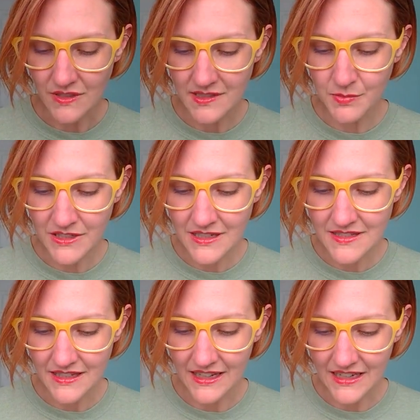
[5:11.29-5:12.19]

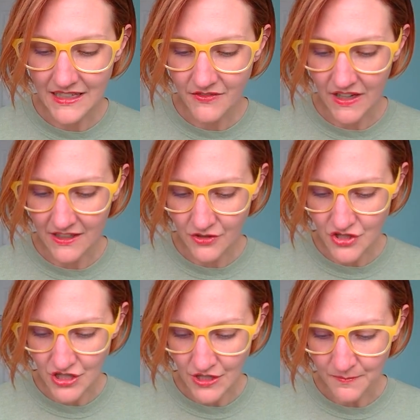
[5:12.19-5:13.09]
experience a kind of
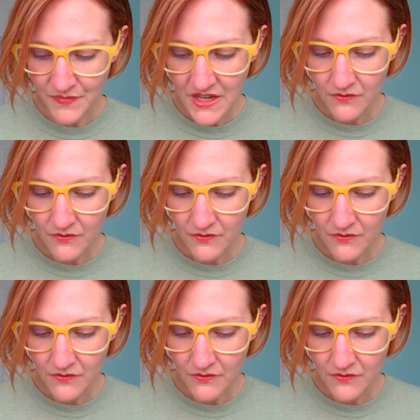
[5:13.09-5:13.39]
energy